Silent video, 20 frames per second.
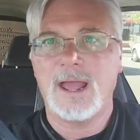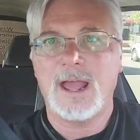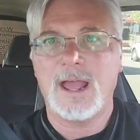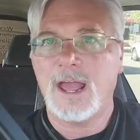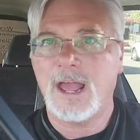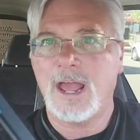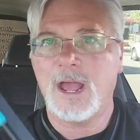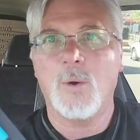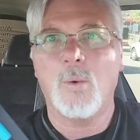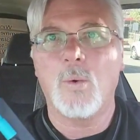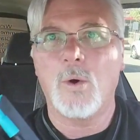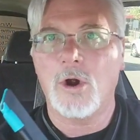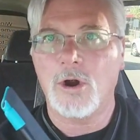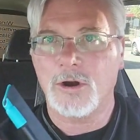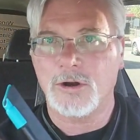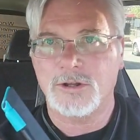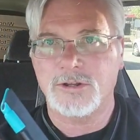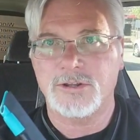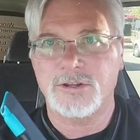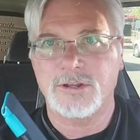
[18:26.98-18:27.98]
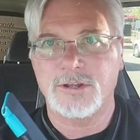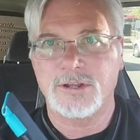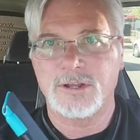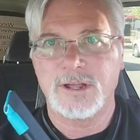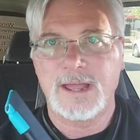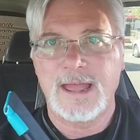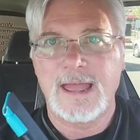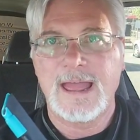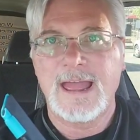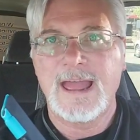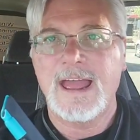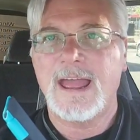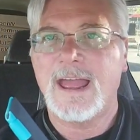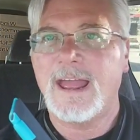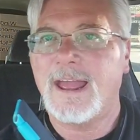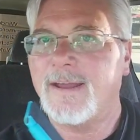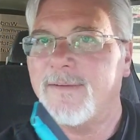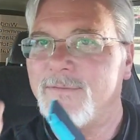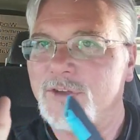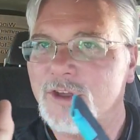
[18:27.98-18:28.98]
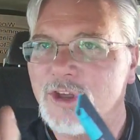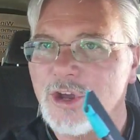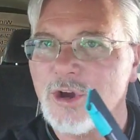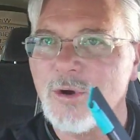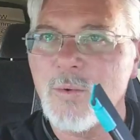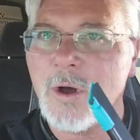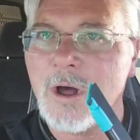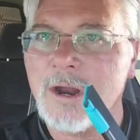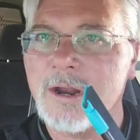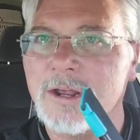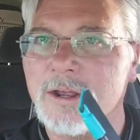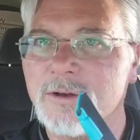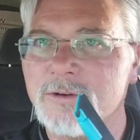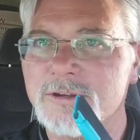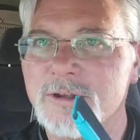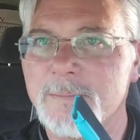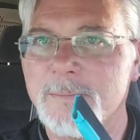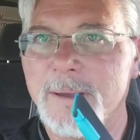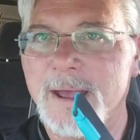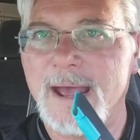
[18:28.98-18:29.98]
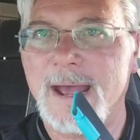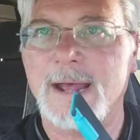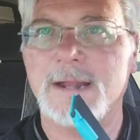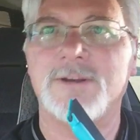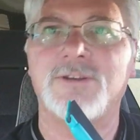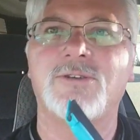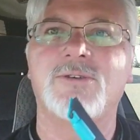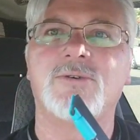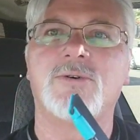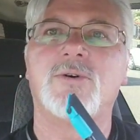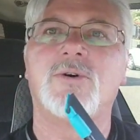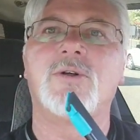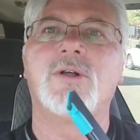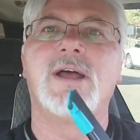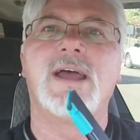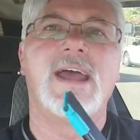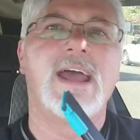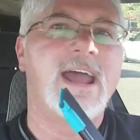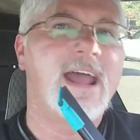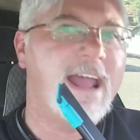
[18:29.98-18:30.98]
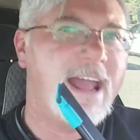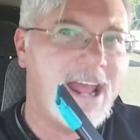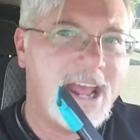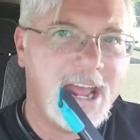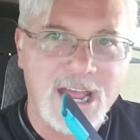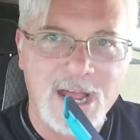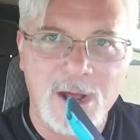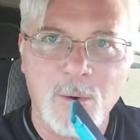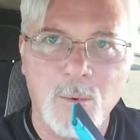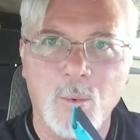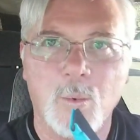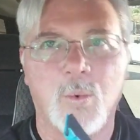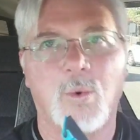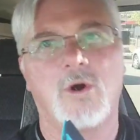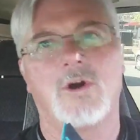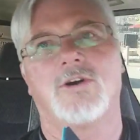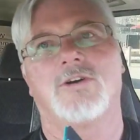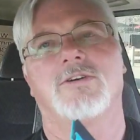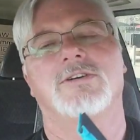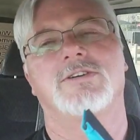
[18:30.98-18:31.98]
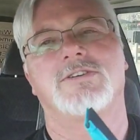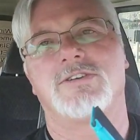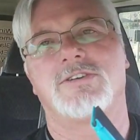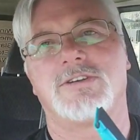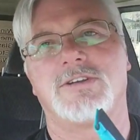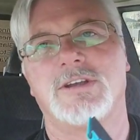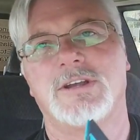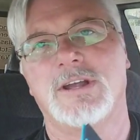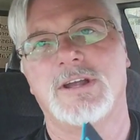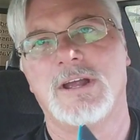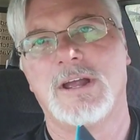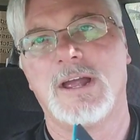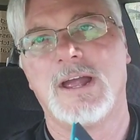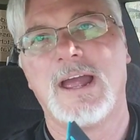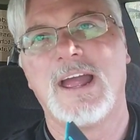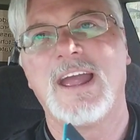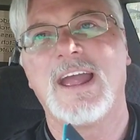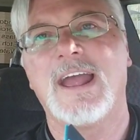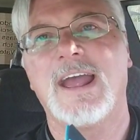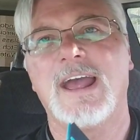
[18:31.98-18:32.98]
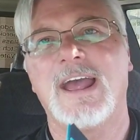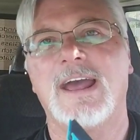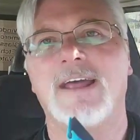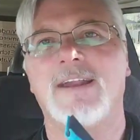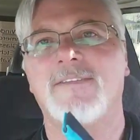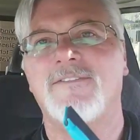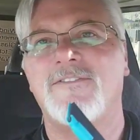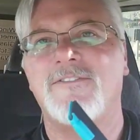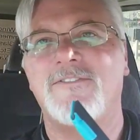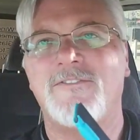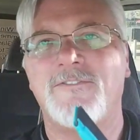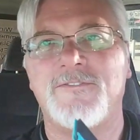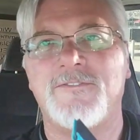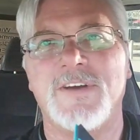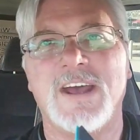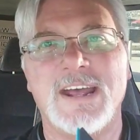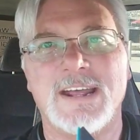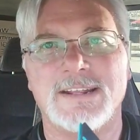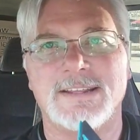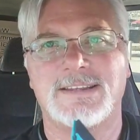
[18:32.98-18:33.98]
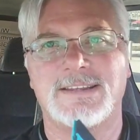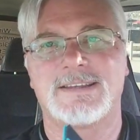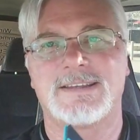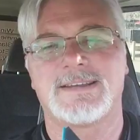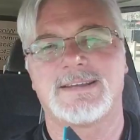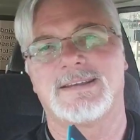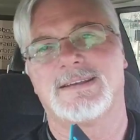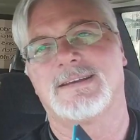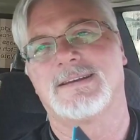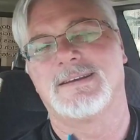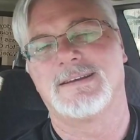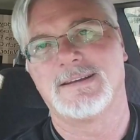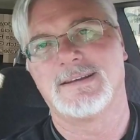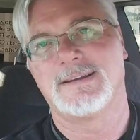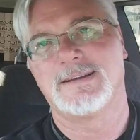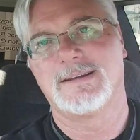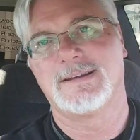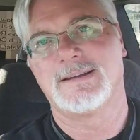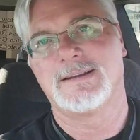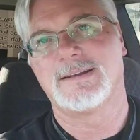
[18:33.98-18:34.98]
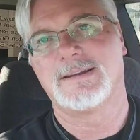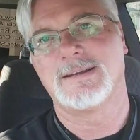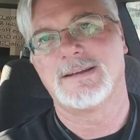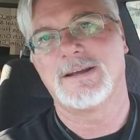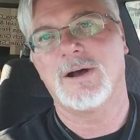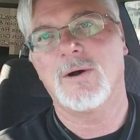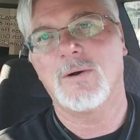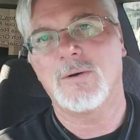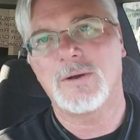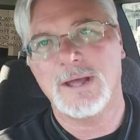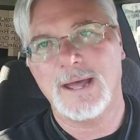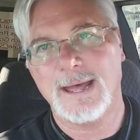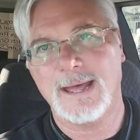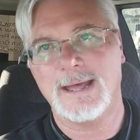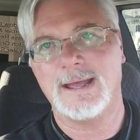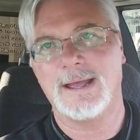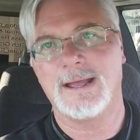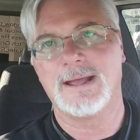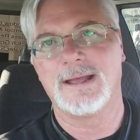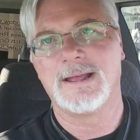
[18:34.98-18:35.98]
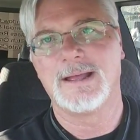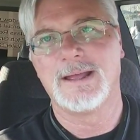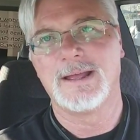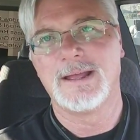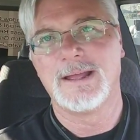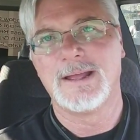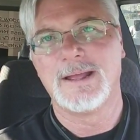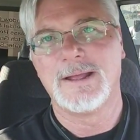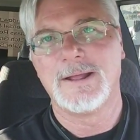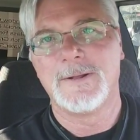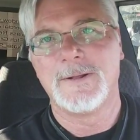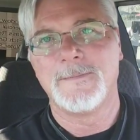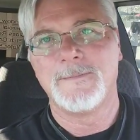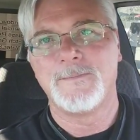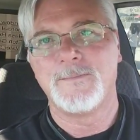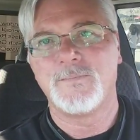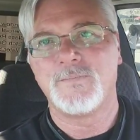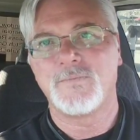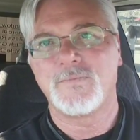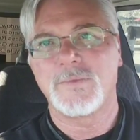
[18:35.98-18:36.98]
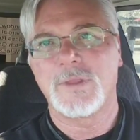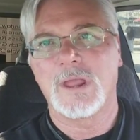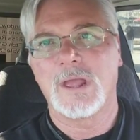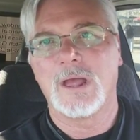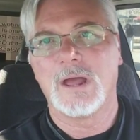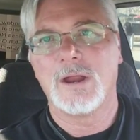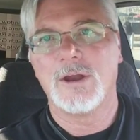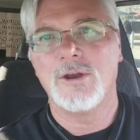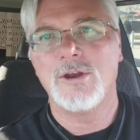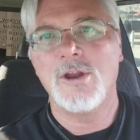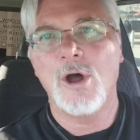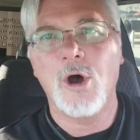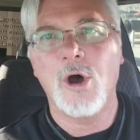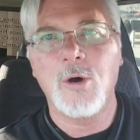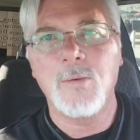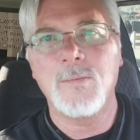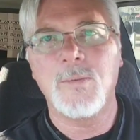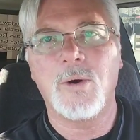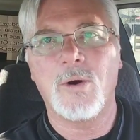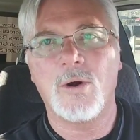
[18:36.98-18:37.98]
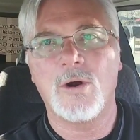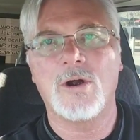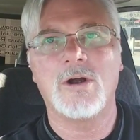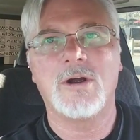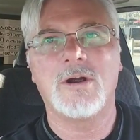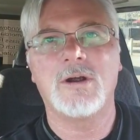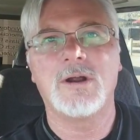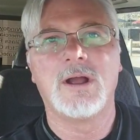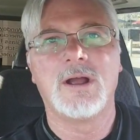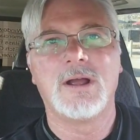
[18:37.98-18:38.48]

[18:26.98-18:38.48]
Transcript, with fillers: It works. If you want to use a pad tool, it works. It fits. Okay? No more